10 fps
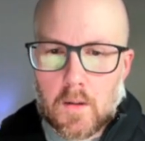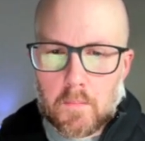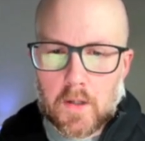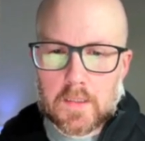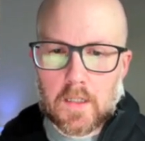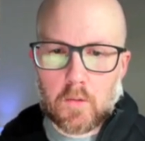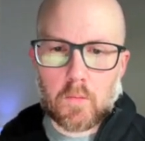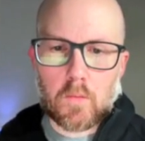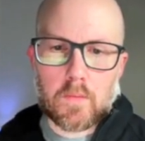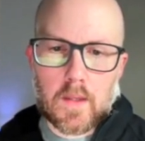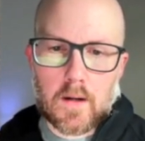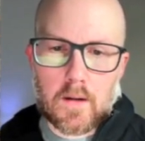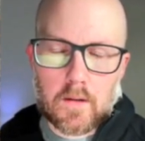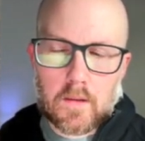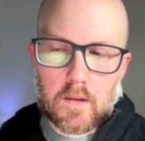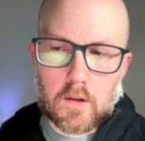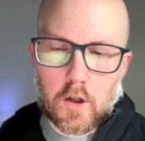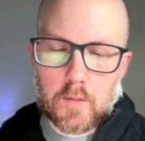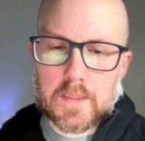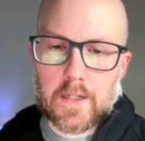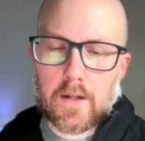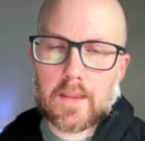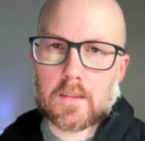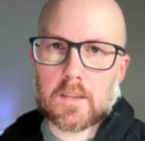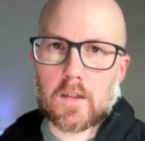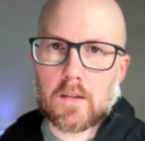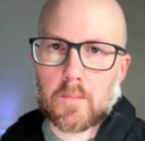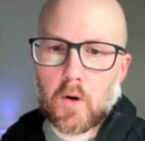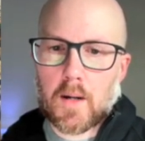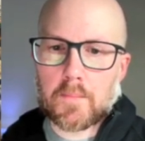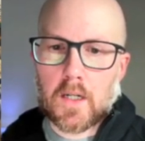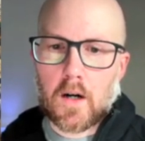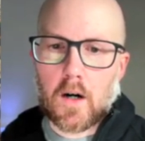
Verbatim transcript: but you know, the terms that are at the start of the prompt